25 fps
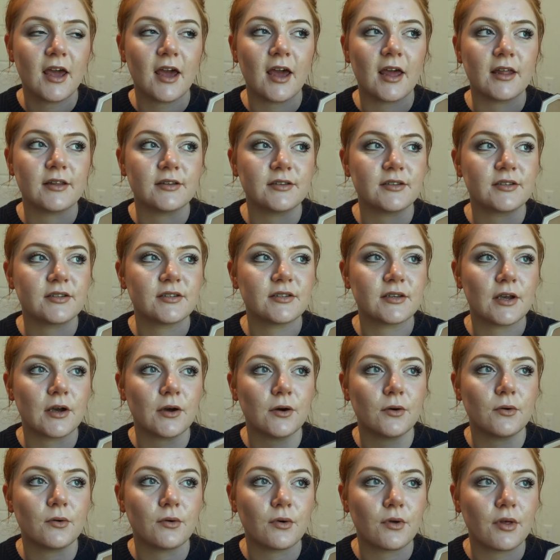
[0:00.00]
and
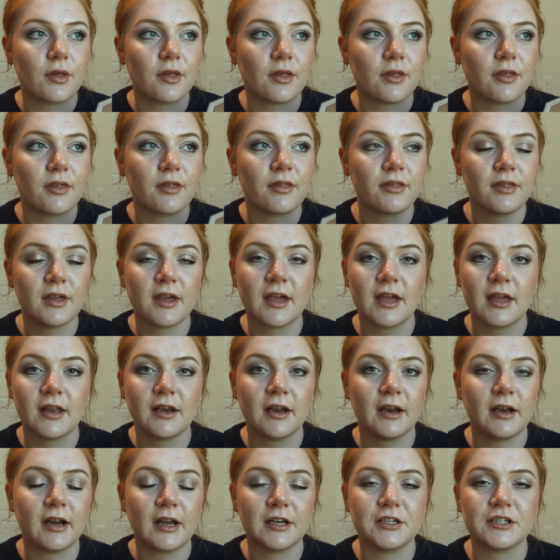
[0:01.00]
so thin,
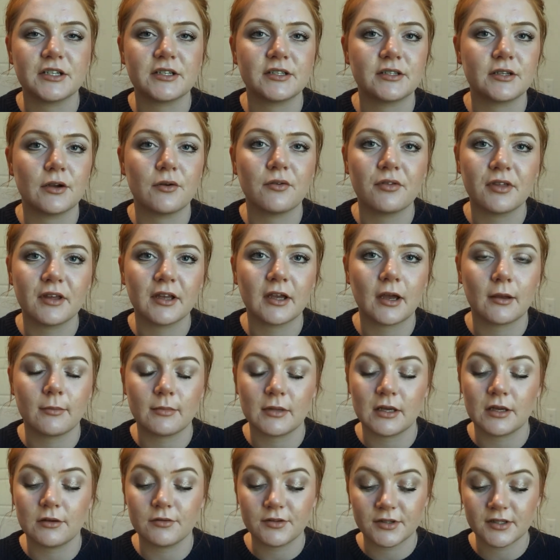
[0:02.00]
and I just don't think I'm
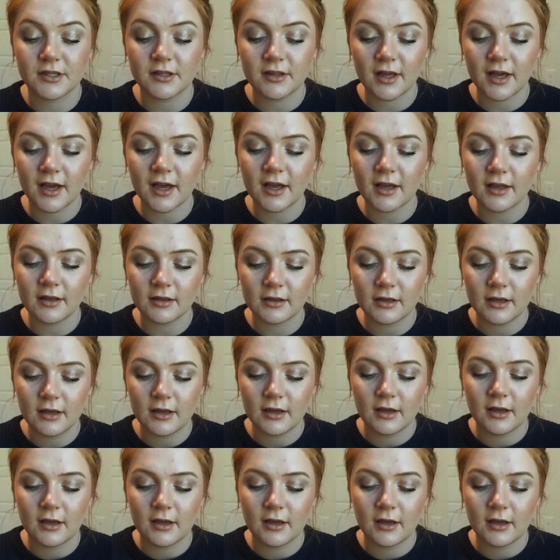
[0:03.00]
used to that.